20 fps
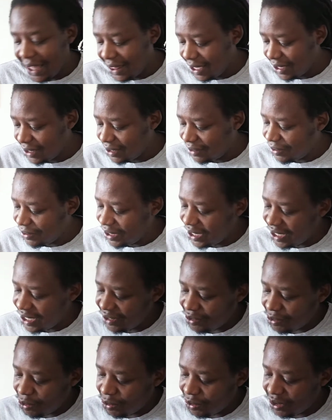33
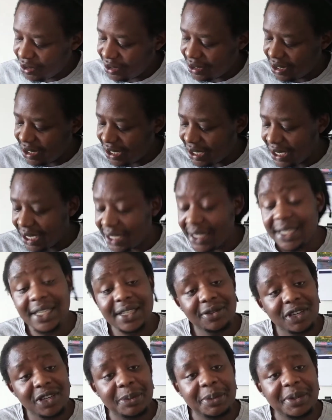years old.
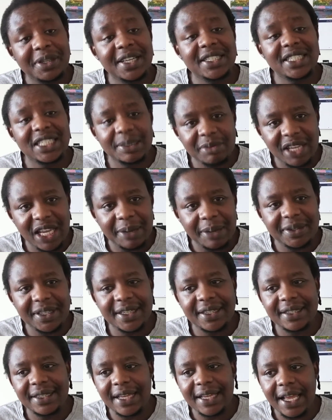He's going to be their team
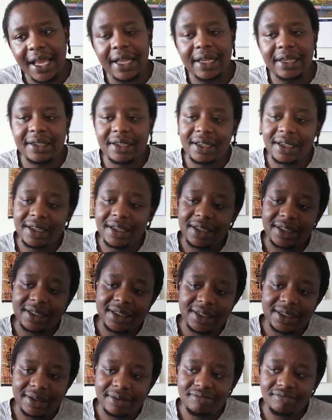captain, and
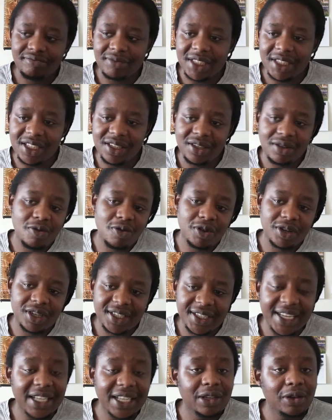he scored
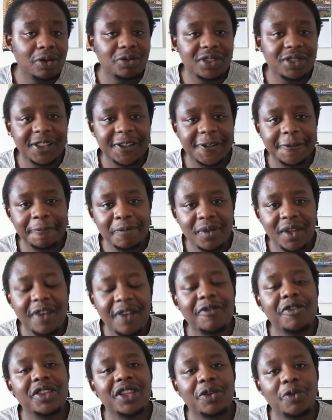10 goals
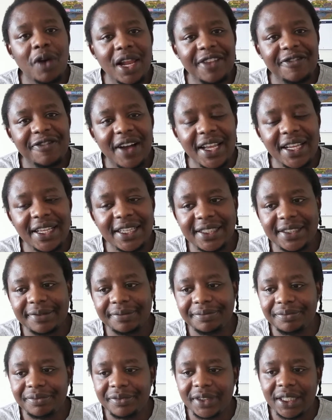for the qualifyings.
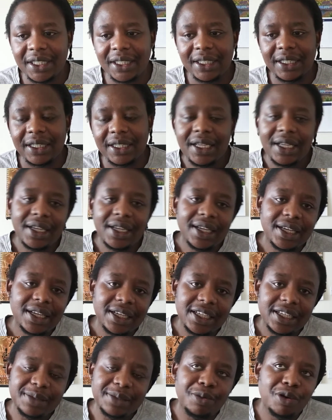
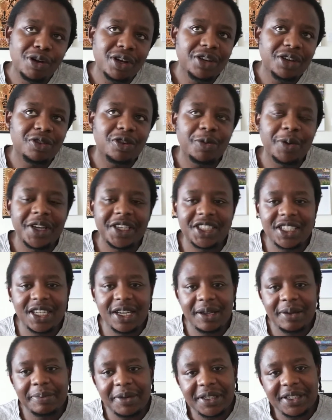He's born in
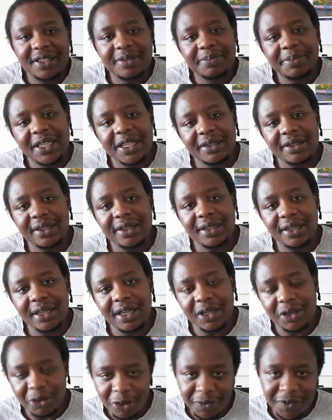Croatia, but spent
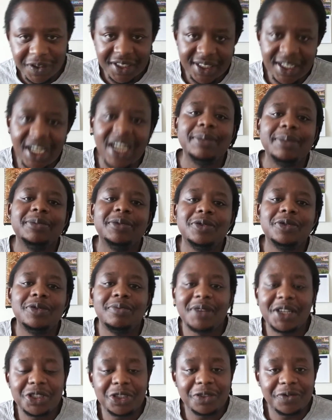a lot of his time, or
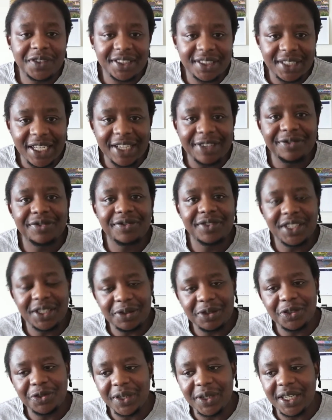much of his life, in
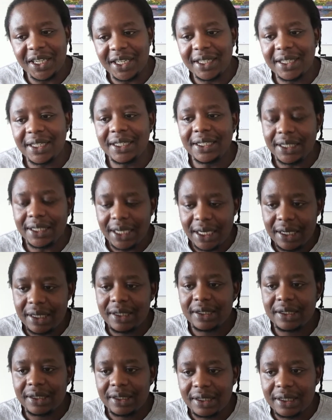Australia.
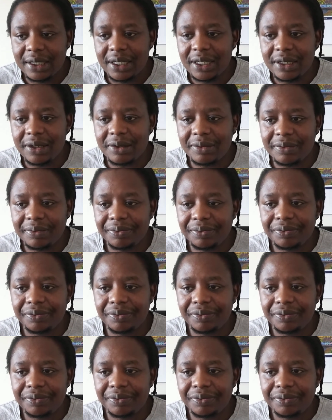And, you know,